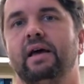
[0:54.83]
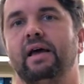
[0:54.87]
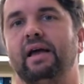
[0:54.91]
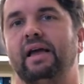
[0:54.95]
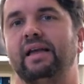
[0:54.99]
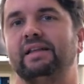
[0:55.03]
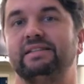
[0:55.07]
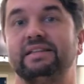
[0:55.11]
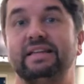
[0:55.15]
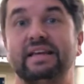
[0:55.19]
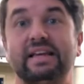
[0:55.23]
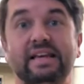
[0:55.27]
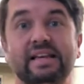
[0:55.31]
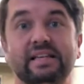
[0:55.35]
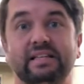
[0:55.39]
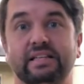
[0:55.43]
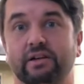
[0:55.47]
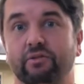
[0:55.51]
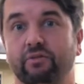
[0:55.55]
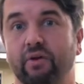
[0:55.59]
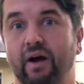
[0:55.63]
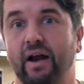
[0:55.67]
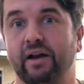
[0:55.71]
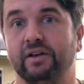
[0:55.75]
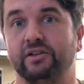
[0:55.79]
it's easy,
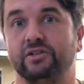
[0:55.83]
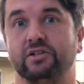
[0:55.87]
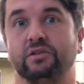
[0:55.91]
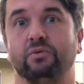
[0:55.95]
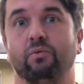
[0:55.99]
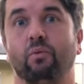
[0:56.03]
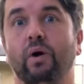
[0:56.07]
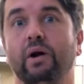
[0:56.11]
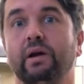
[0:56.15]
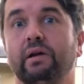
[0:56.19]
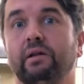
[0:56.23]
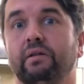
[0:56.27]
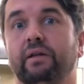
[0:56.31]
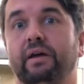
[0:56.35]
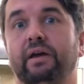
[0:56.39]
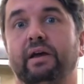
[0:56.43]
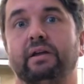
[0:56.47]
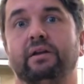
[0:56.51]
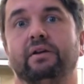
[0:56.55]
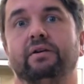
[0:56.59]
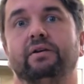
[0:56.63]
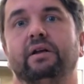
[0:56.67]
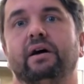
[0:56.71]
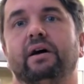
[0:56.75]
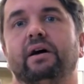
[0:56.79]
right? It's just one click
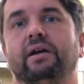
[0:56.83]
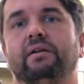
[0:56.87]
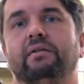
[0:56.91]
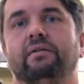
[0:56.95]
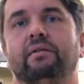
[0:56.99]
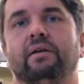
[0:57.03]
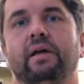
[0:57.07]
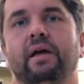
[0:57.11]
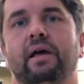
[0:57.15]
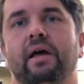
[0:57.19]
and you're done.